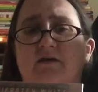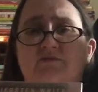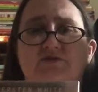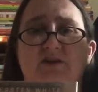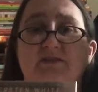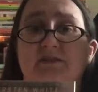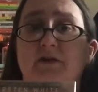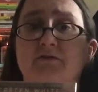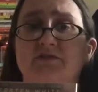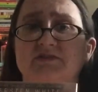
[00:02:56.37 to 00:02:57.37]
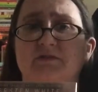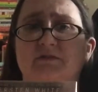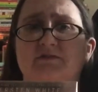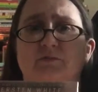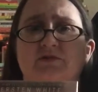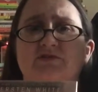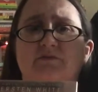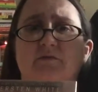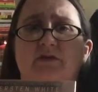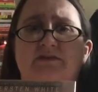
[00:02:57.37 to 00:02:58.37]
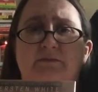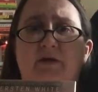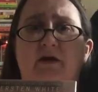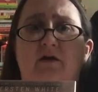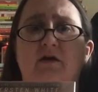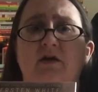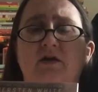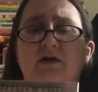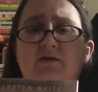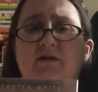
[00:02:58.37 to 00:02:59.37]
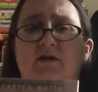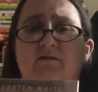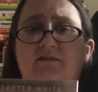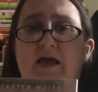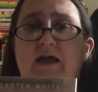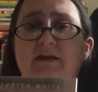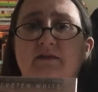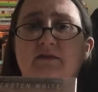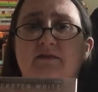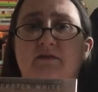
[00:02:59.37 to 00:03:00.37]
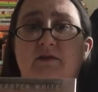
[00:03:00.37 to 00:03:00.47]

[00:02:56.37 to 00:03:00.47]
She has another series where she writes about Vlad the